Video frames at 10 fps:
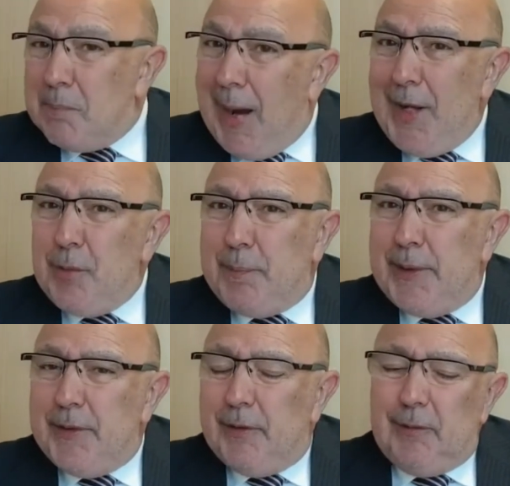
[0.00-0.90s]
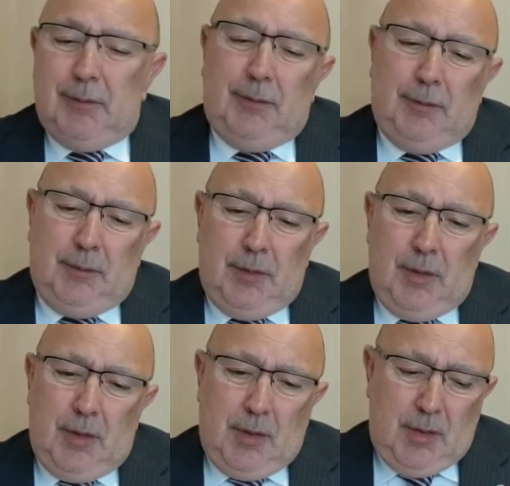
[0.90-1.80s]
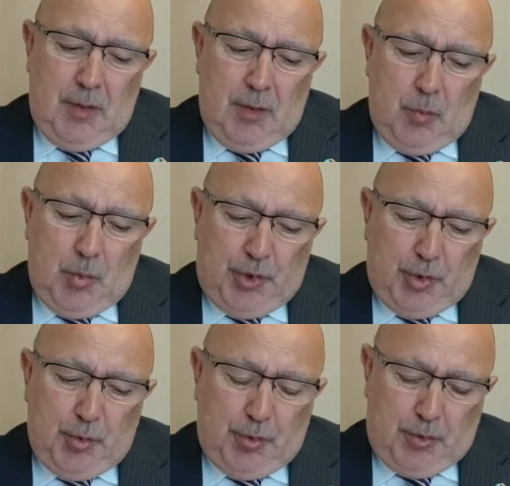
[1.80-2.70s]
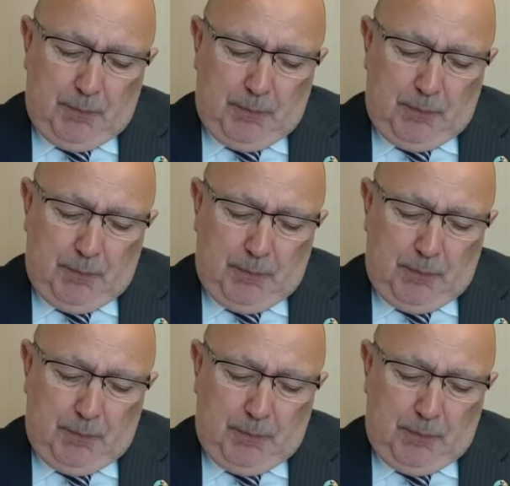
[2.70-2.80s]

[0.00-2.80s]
my opinion, we should